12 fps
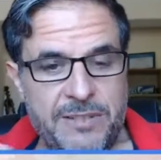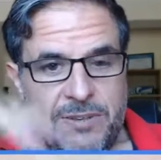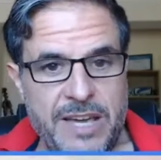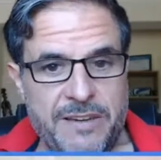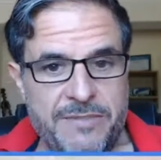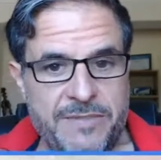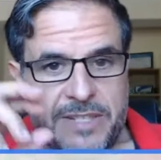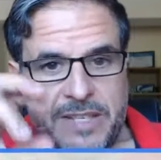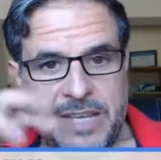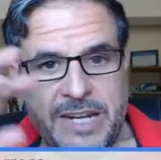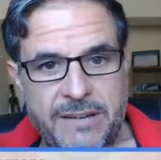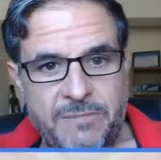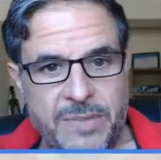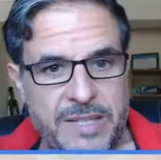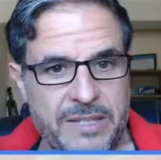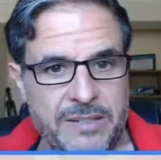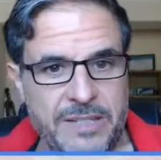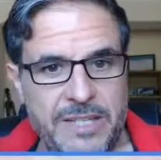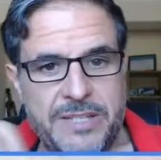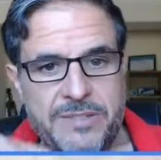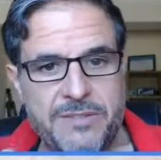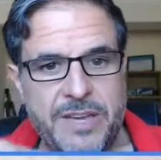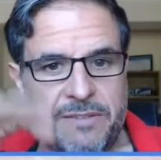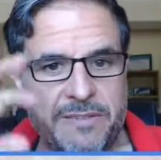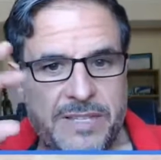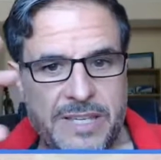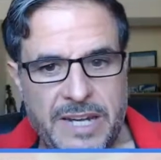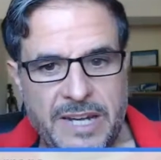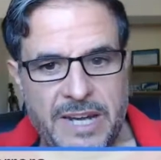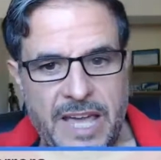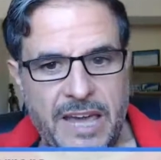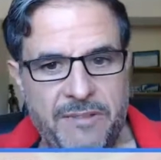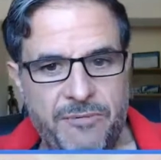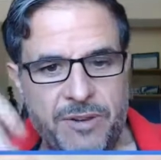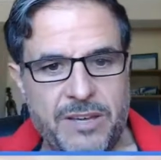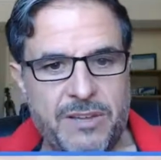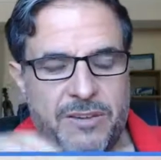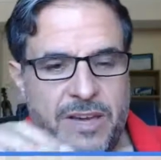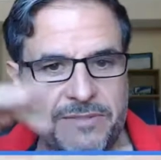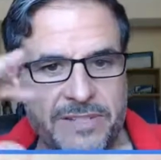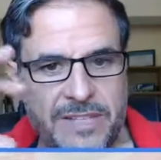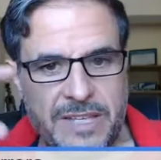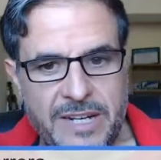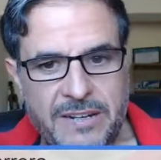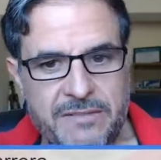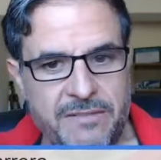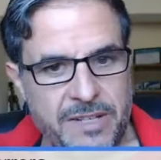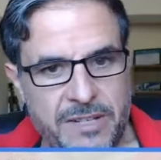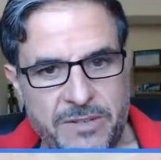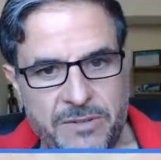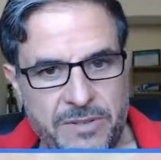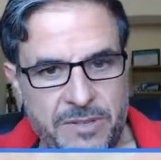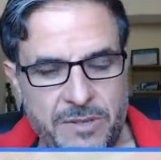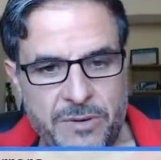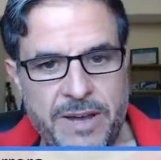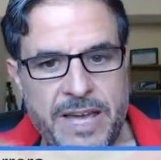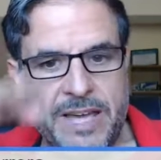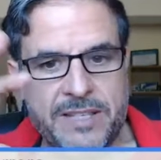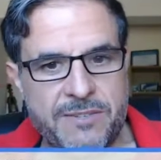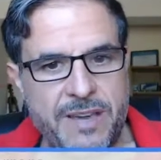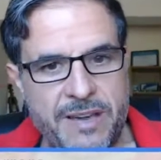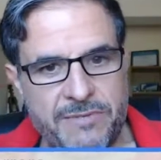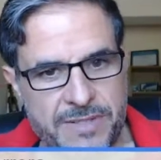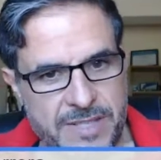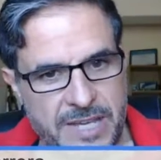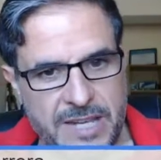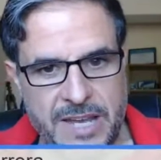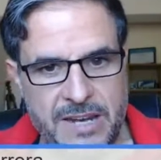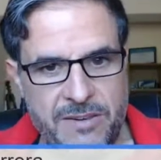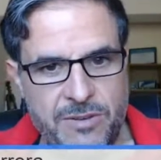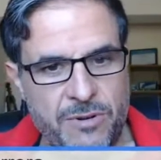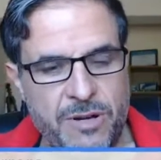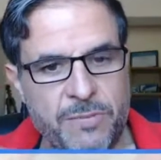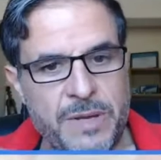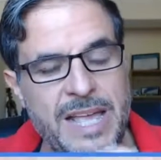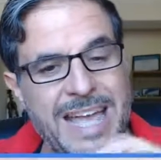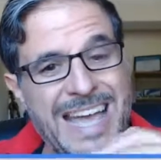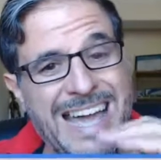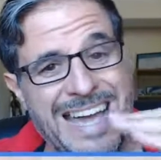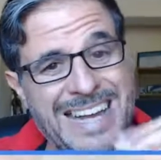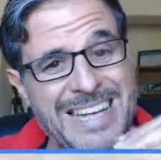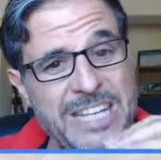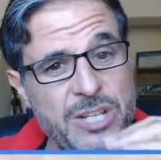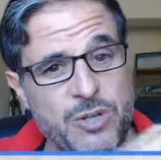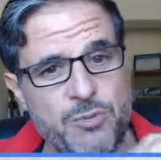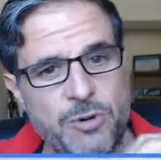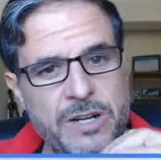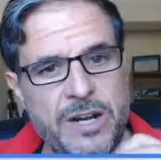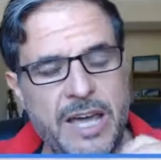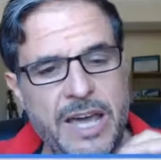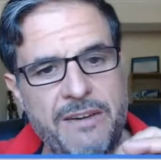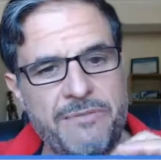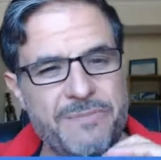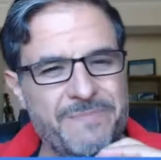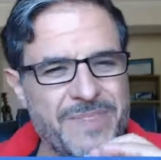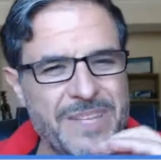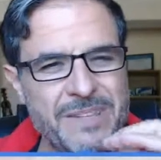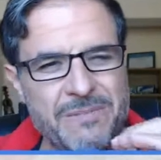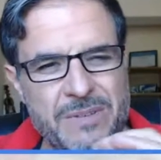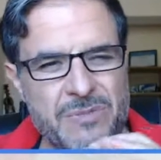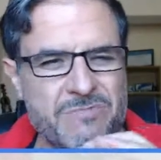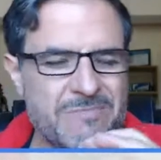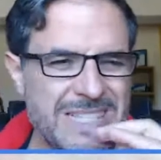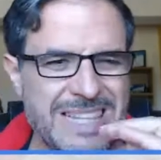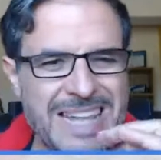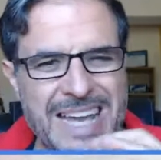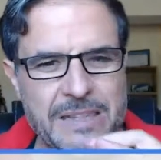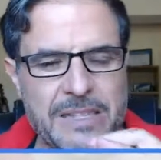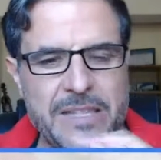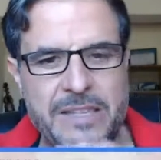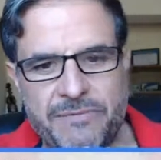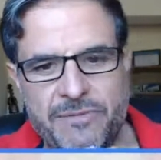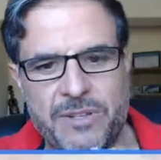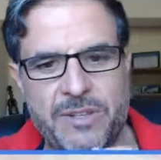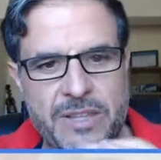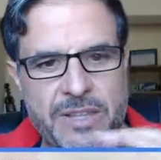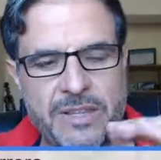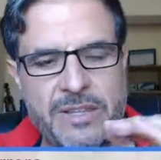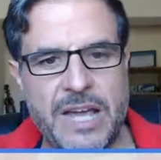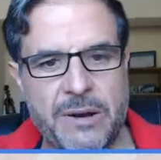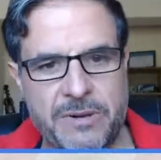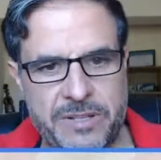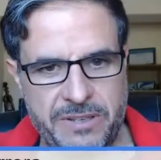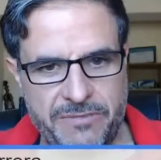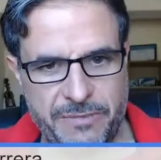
You have CNN Middle East, you have CNN Africa, you have CNN US, you have CNN Europe, and each one have a slightly different narrative.